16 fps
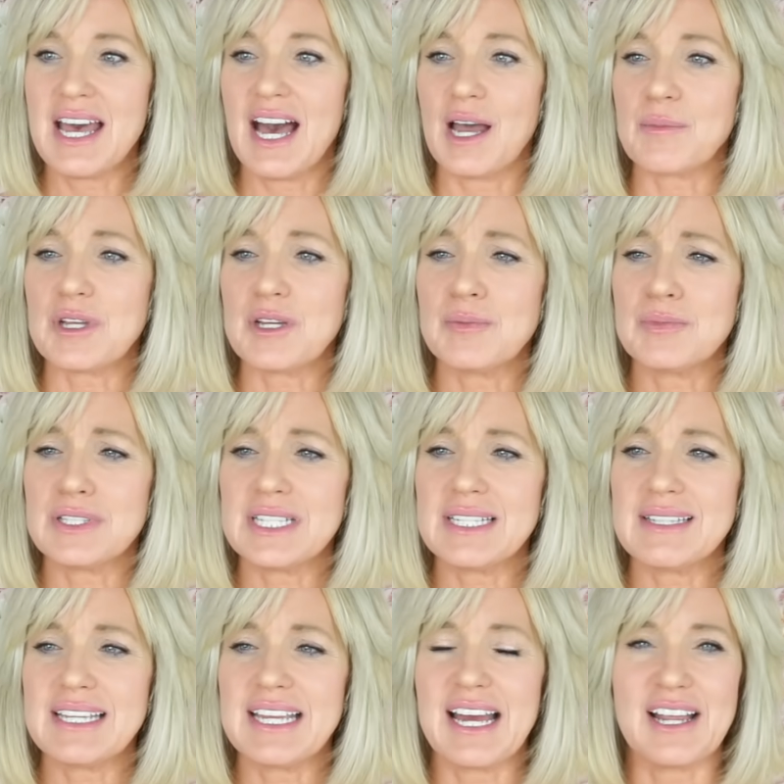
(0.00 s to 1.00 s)
I'm
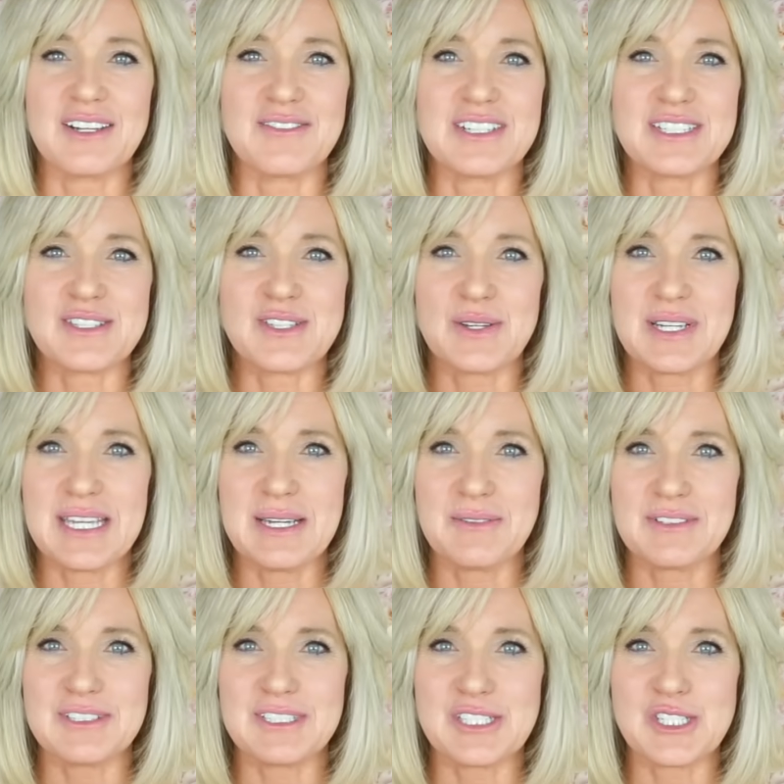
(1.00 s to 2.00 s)
completely out of it, so I can't
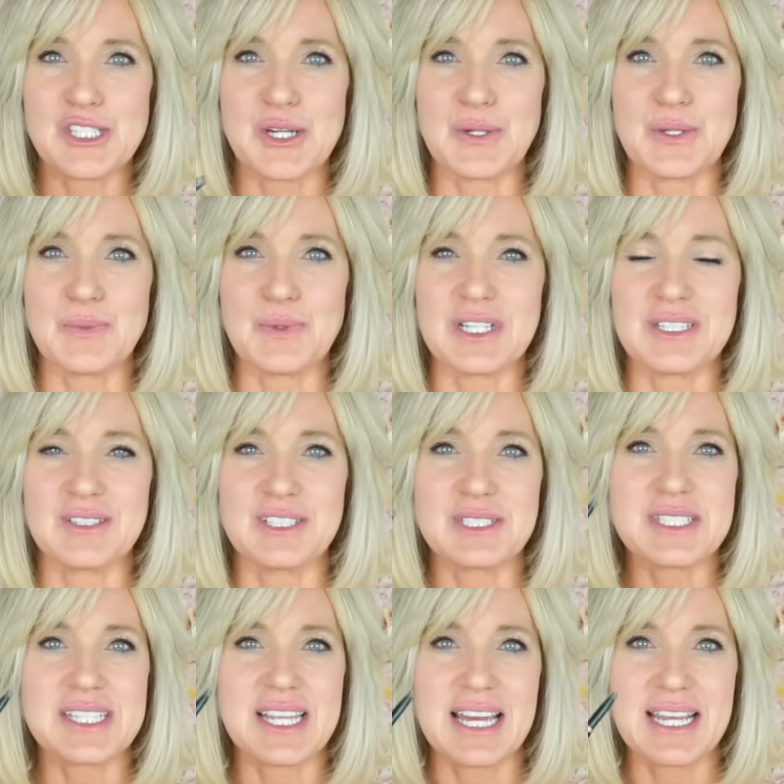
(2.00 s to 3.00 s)
really show you what it
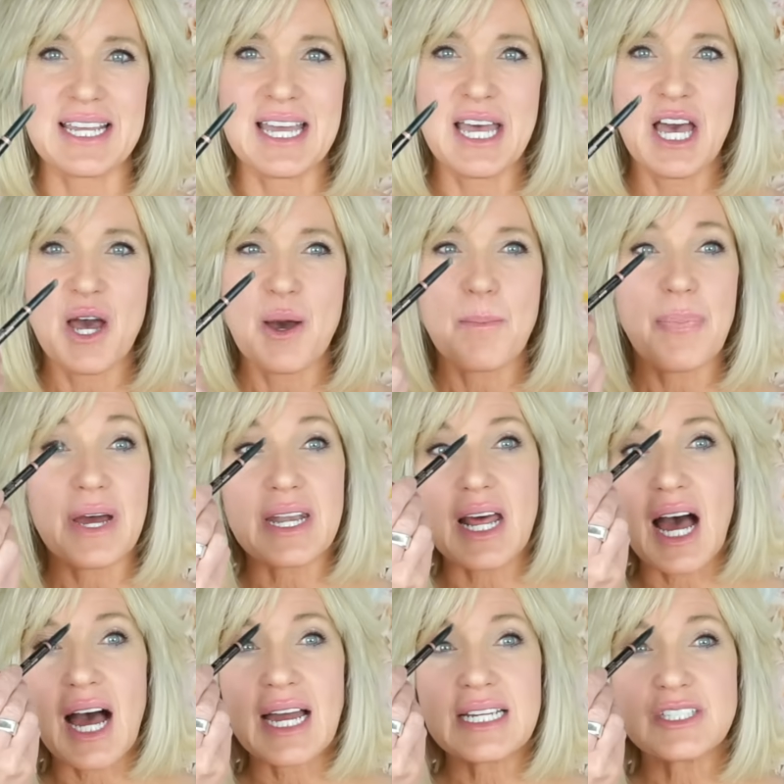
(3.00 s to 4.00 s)
looks like, but
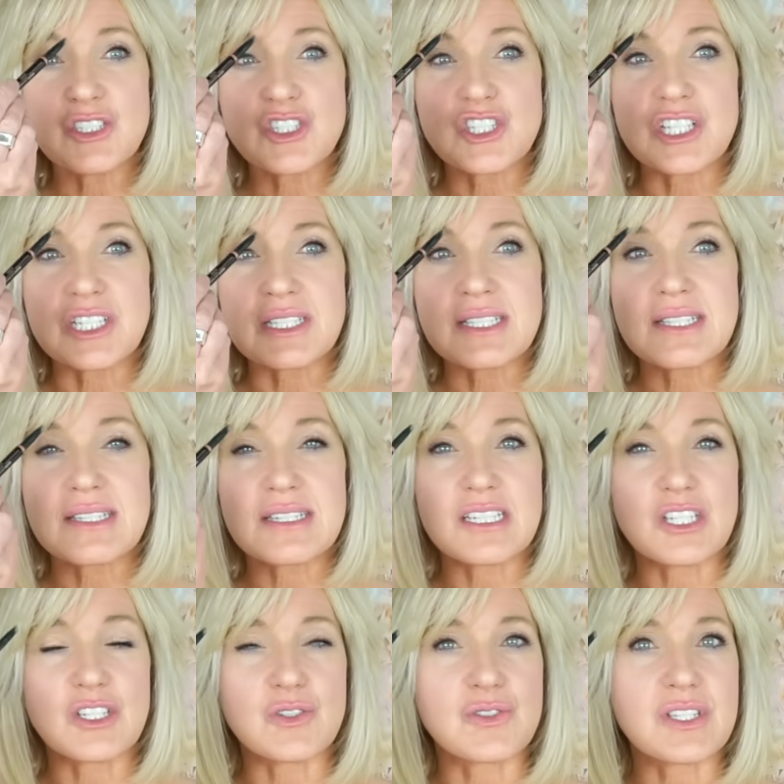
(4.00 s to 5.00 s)
I
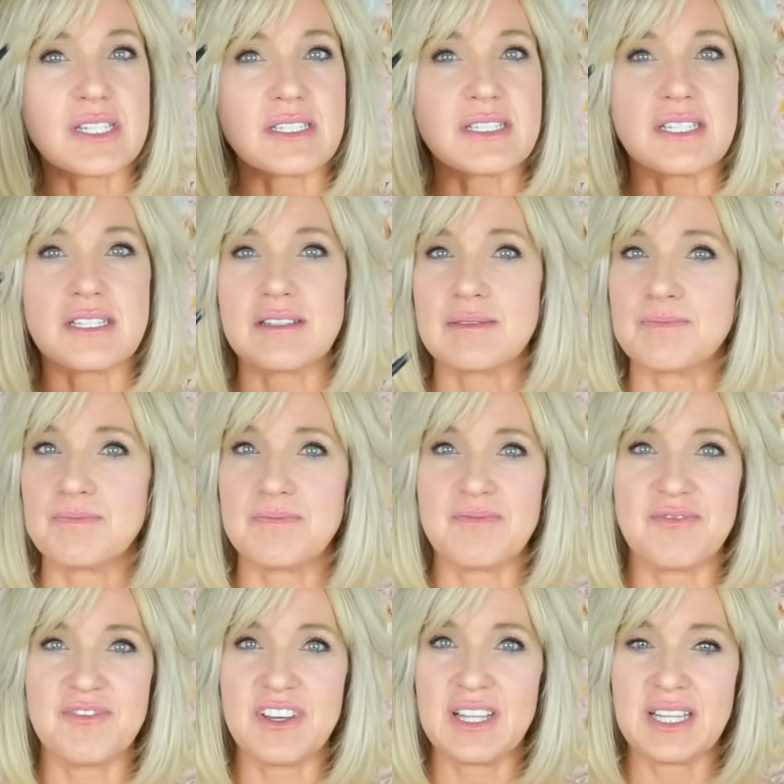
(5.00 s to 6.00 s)
just use it to
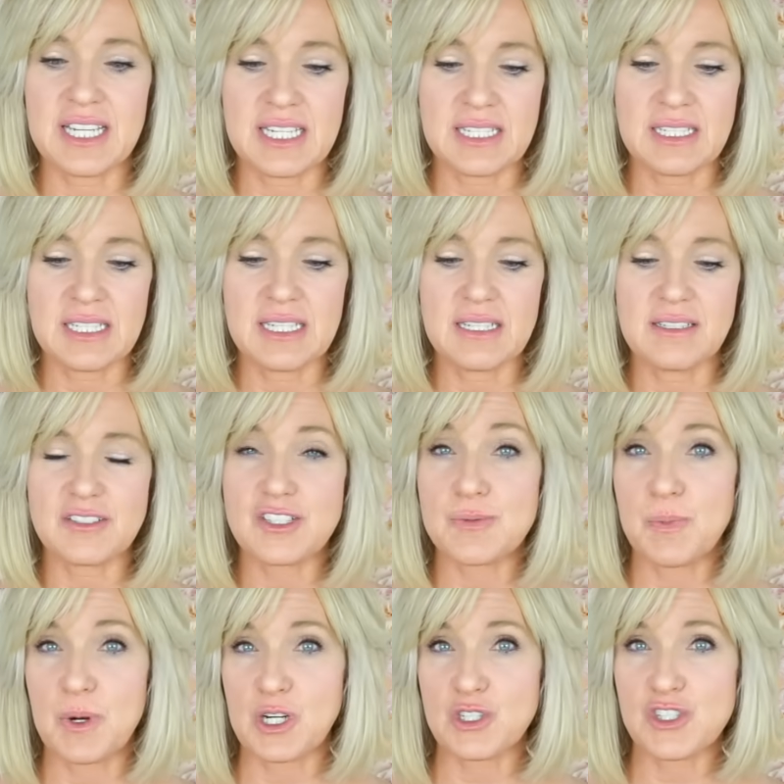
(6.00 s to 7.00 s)
fill in
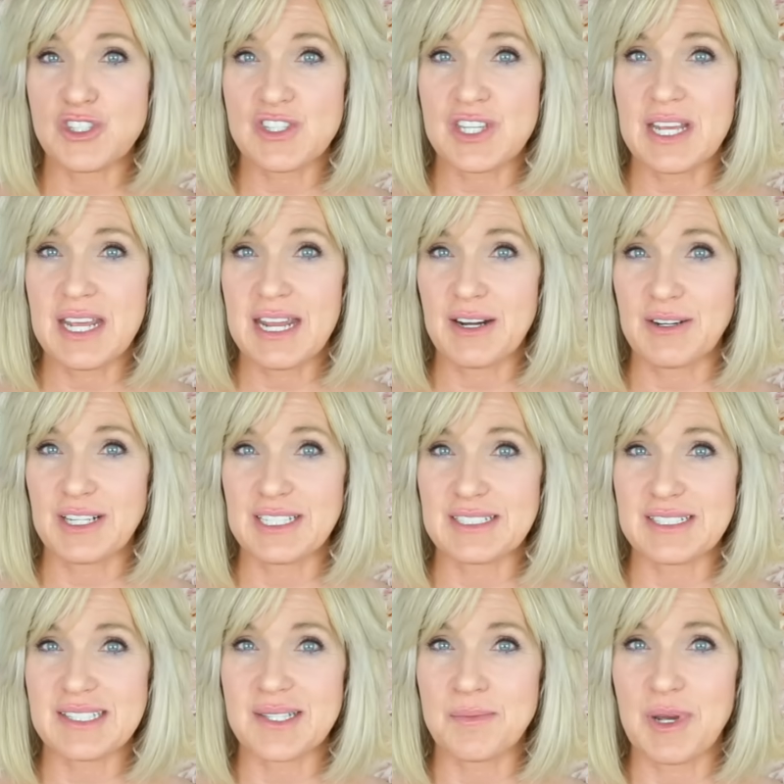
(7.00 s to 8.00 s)
sparse
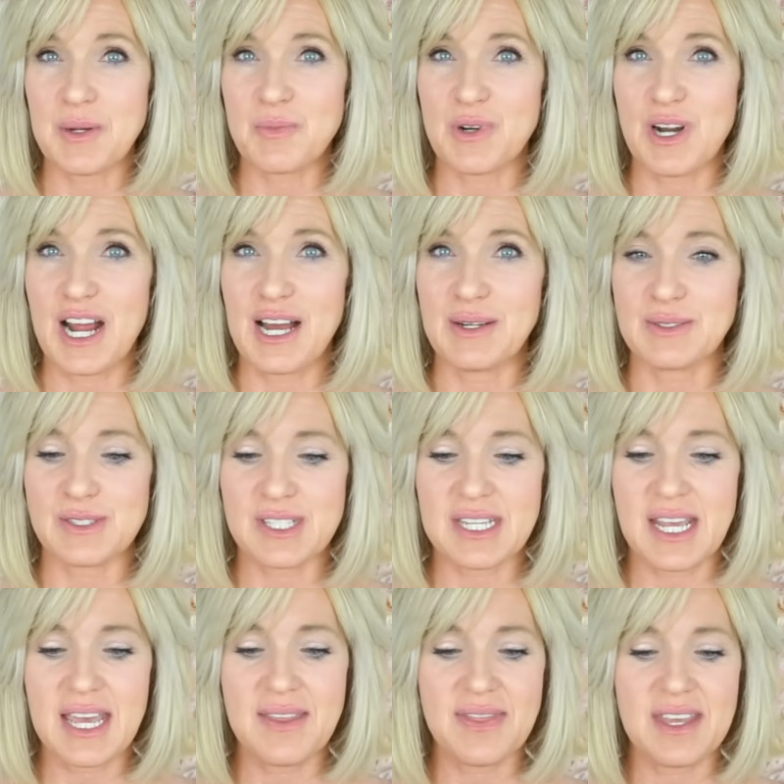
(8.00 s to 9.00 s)
areas of my brows,
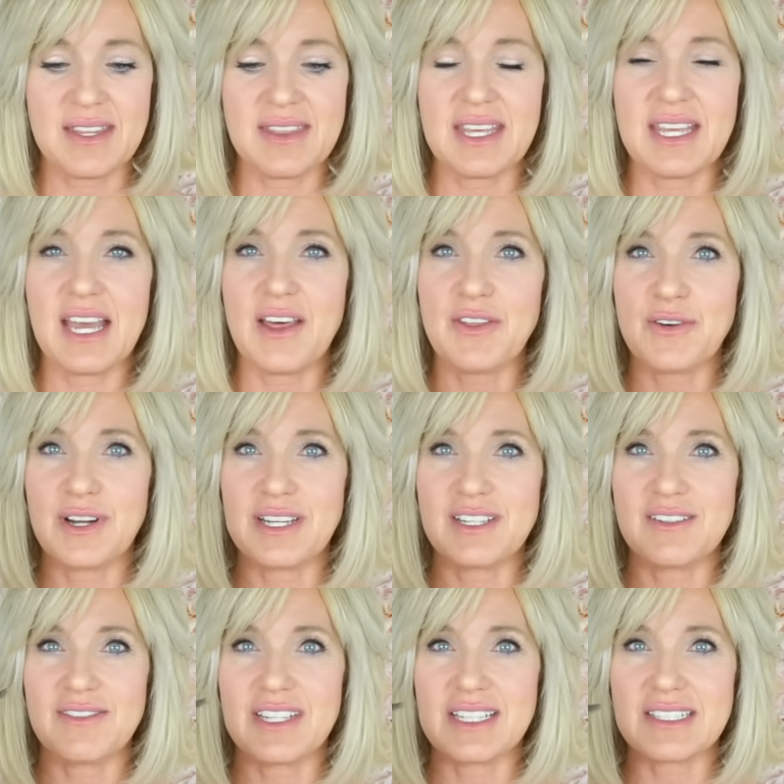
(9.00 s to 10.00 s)
and then the other end
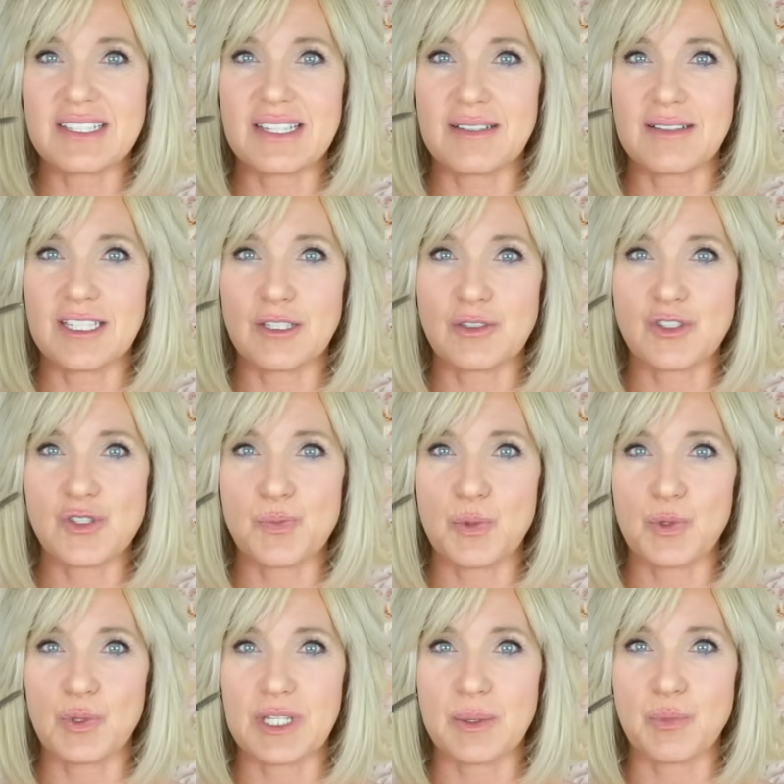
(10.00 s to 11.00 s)
of it is a little
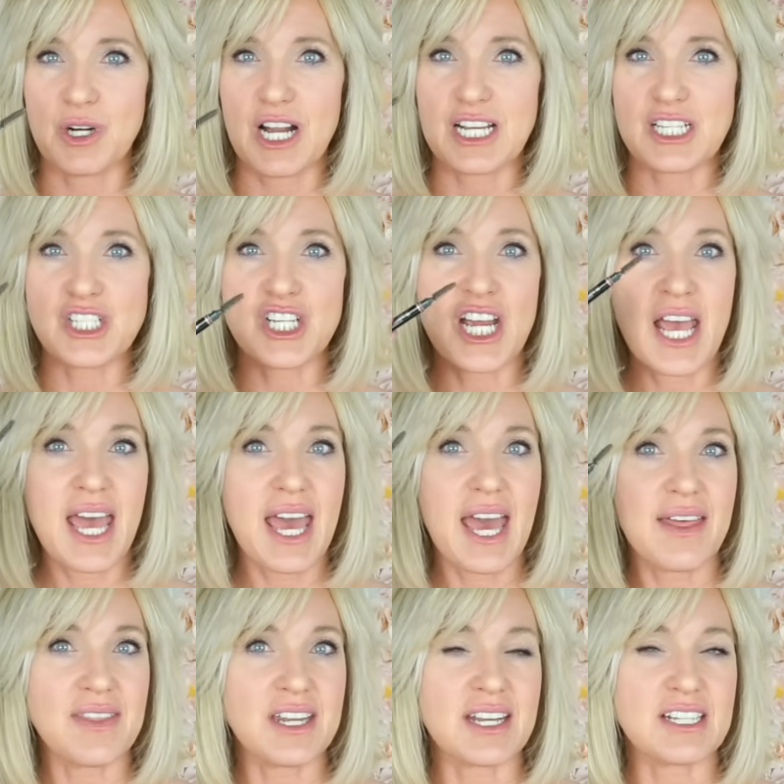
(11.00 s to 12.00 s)
spoolie brush,
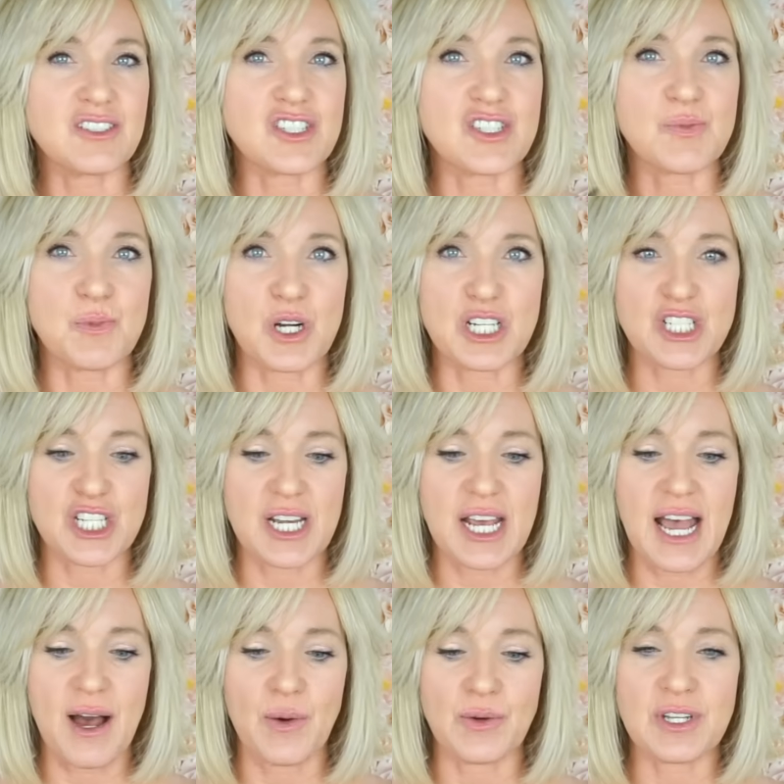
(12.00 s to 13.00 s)
and then I just brush it
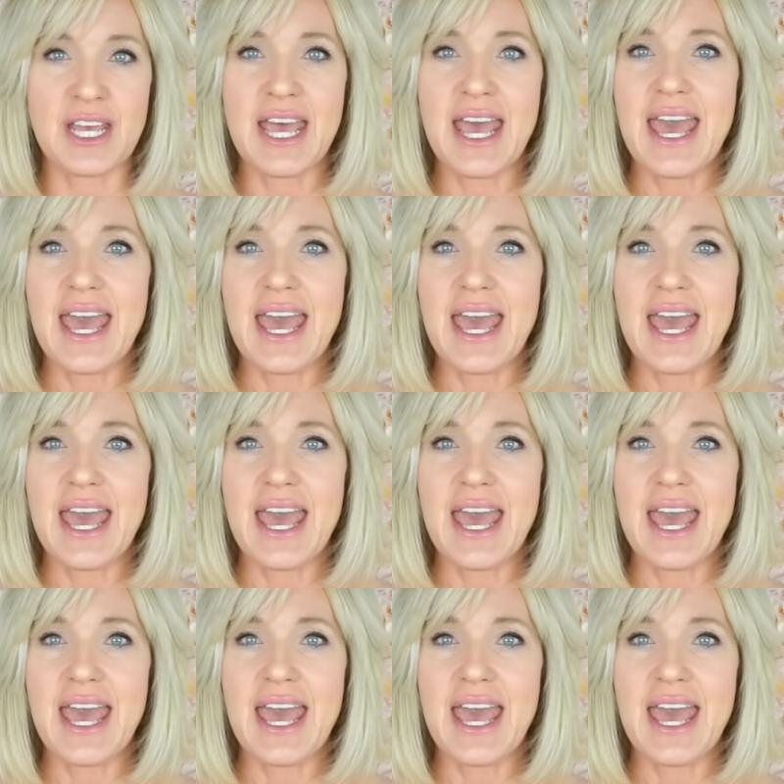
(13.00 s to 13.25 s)
out.